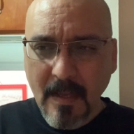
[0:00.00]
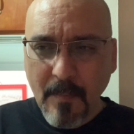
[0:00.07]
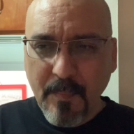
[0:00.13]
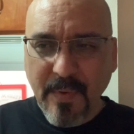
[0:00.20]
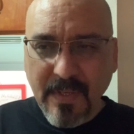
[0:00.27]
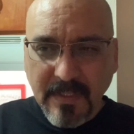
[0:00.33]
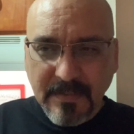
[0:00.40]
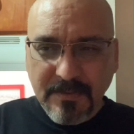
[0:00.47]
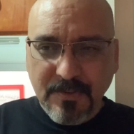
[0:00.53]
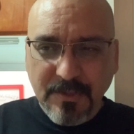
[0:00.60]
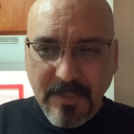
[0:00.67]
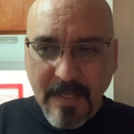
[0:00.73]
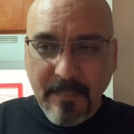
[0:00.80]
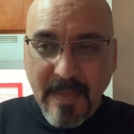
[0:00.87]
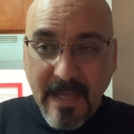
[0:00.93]
Because to
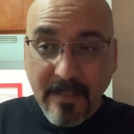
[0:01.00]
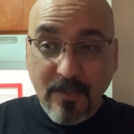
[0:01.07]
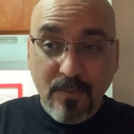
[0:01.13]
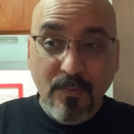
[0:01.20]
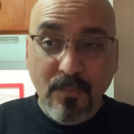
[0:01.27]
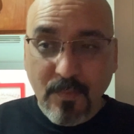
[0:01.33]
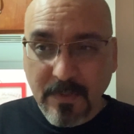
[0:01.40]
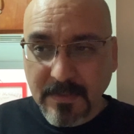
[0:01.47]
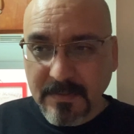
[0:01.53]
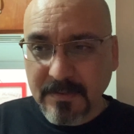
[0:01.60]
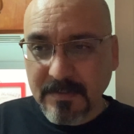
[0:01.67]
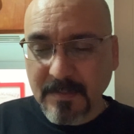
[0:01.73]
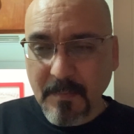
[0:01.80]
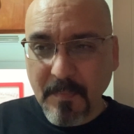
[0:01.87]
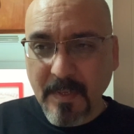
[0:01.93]
them, that dude was
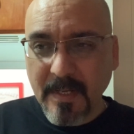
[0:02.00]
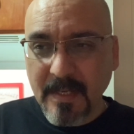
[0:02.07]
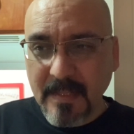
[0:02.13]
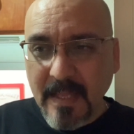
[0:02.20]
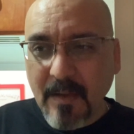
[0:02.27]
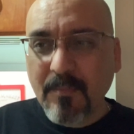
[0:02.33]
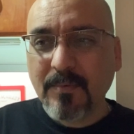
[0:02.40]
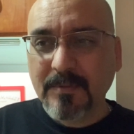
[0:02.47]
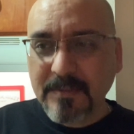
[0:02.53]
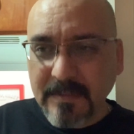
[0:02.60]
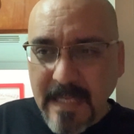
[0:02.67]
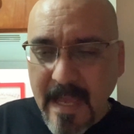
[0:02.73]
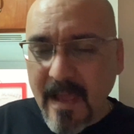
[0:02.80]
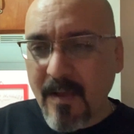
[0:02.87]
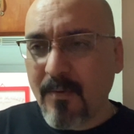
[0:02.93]
somebody that was
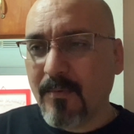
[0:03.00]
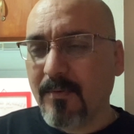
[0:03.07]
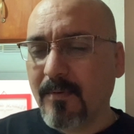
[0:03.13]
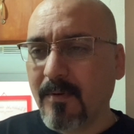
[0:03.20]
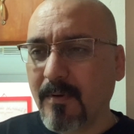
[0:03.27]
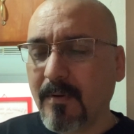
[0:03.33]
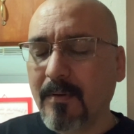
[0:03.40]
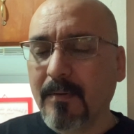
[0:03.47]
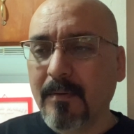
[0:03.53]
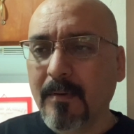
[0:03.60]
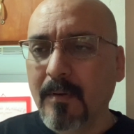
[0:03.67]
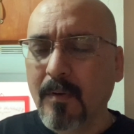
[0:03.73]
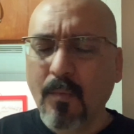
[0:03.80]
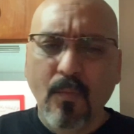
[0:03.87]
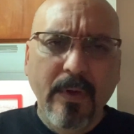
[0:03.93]
down or
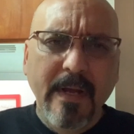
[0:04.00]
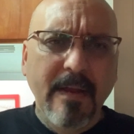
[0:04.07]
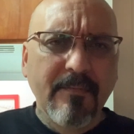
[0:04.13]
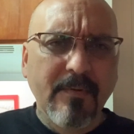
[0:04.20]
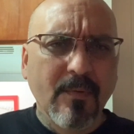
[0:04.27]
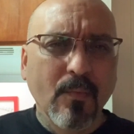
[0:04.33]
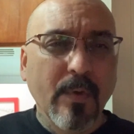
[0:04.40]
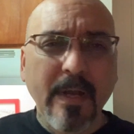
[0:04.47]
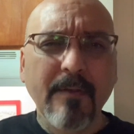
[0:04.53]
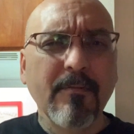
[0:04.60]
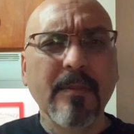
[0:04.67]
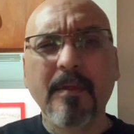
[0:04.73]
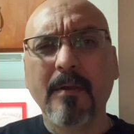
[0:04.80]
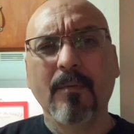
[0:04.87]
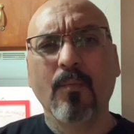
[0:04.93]

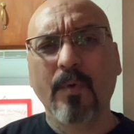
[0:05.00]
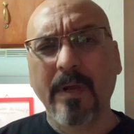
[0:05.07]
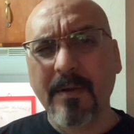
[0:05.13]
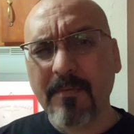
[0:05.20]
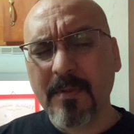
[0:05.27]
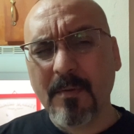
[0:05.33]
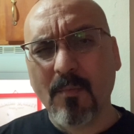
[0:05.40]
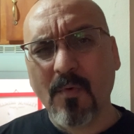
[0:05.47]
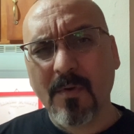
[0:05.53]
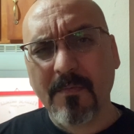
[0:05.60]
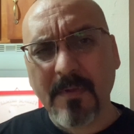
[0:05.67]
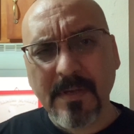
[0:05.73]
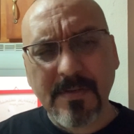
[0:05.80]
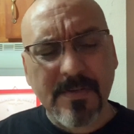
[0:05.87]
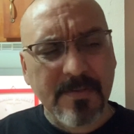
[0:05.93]
whatever their
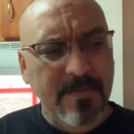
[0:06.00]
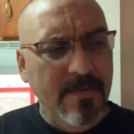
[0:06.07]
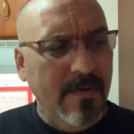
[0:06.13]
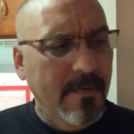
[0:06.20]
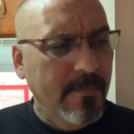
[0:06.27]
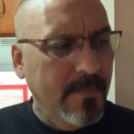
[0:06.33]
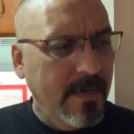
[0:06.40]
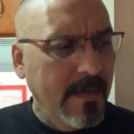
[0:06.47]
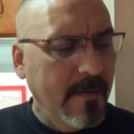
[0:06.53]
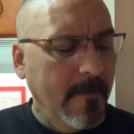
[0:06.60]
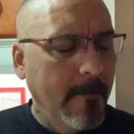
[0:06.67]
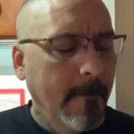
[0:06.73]
motivations are, right?